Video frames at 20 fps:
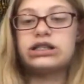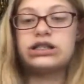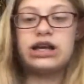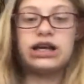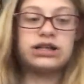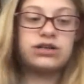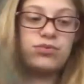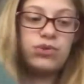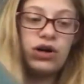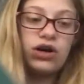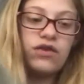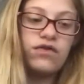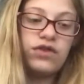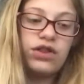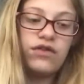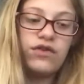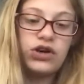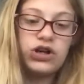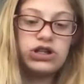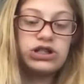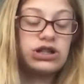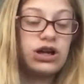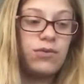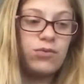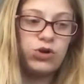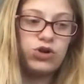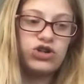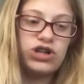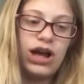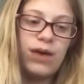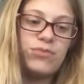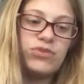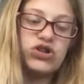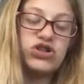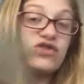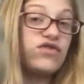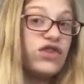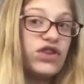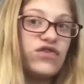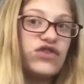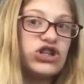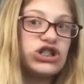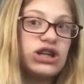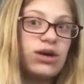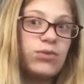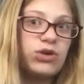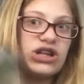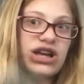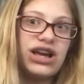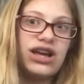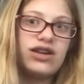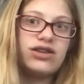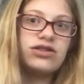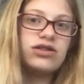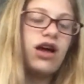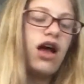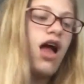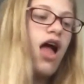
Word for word: this textbook for the first couple chapters, for the first couple days,